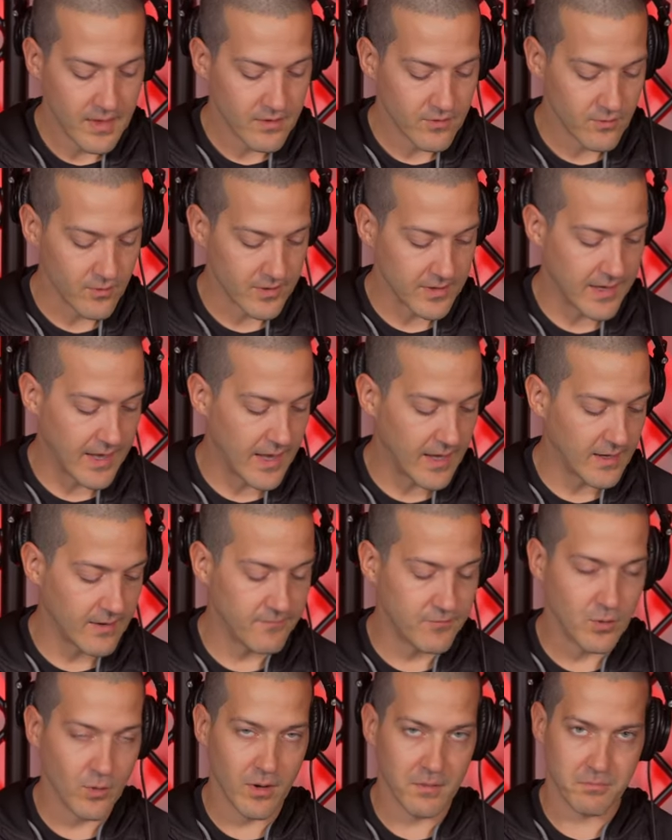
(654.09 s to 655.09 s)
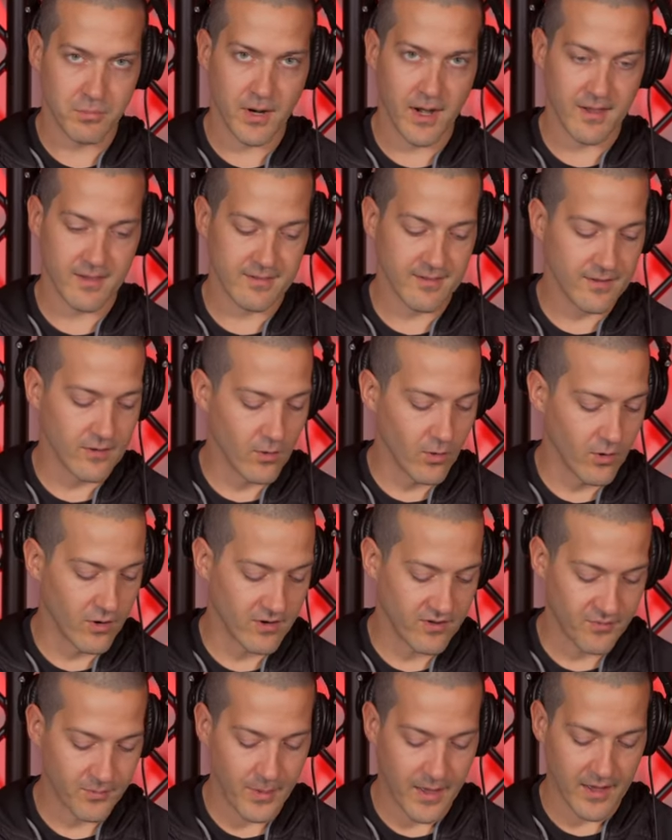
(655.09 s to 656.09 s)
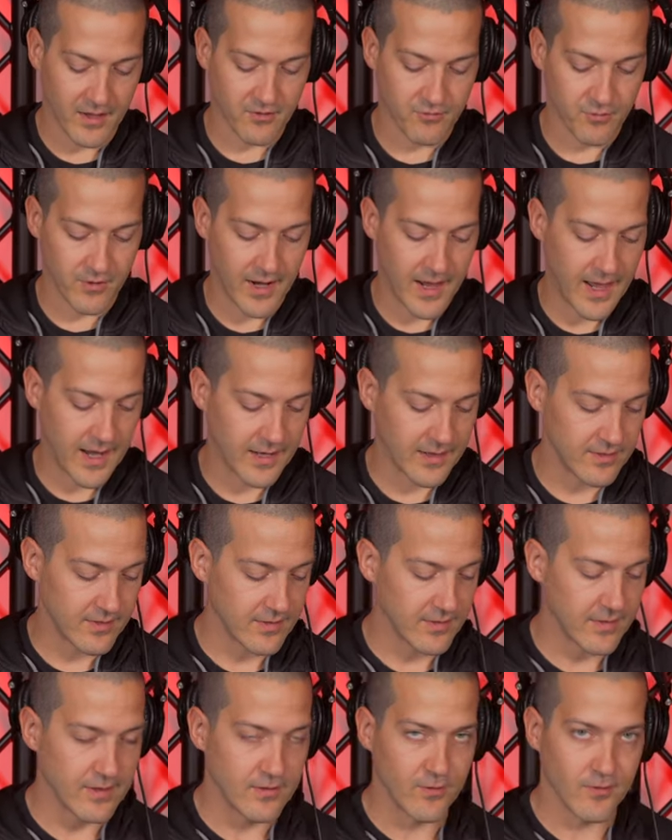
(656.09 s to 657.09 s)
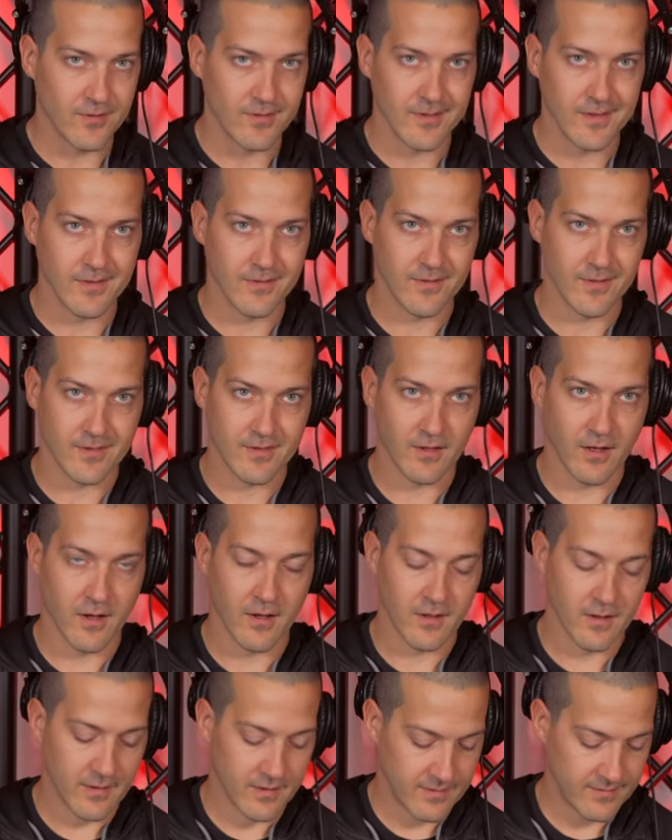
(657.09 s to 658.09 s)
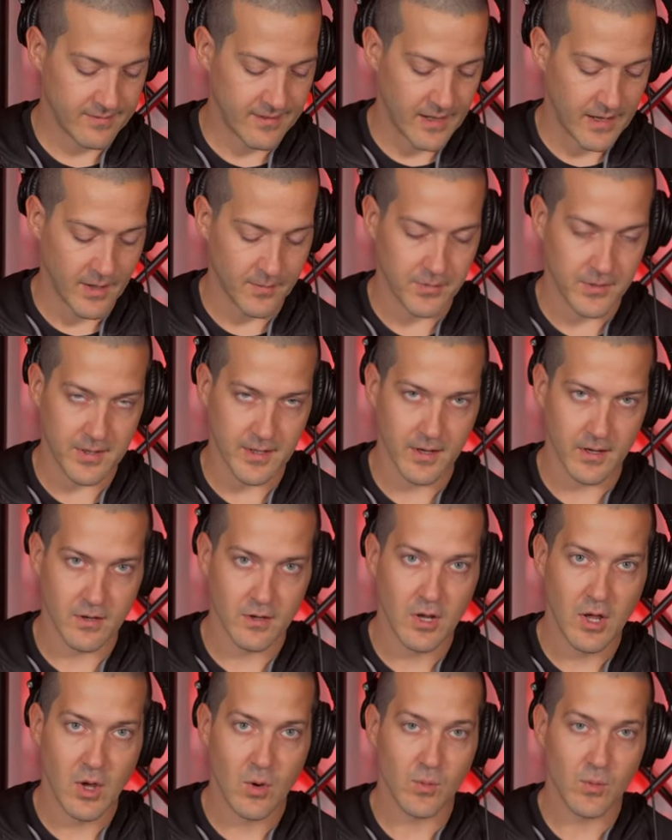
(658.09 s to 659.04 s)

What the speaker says: So again, if you want pricing or specs for anything that you see in this setup here,